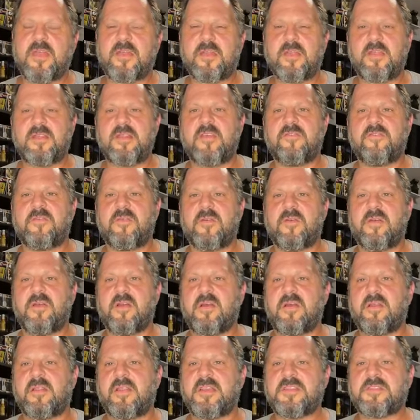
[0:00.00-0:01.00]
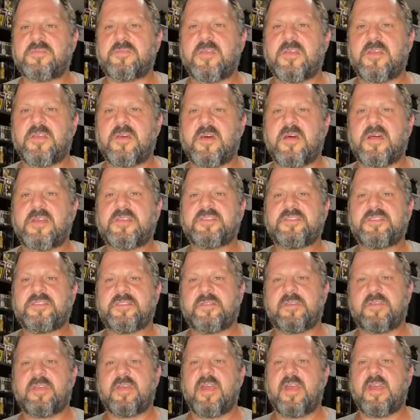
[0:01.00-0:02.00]
It never lets me cuss.
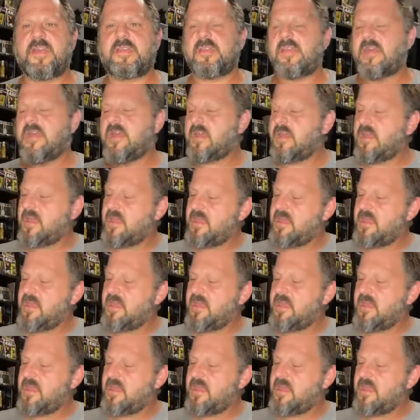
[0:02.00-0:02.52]
I hate that.